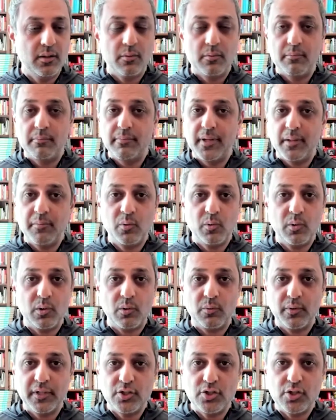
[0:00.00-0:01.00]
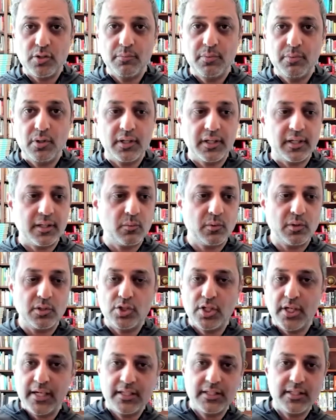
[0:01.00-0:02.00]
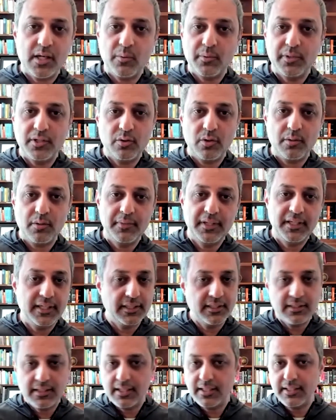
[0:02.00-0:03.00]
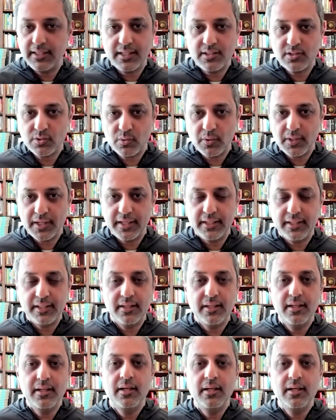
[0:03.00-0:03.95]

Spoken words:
Maybe we'll read your book and we'll change how we do our meetings. And that's great.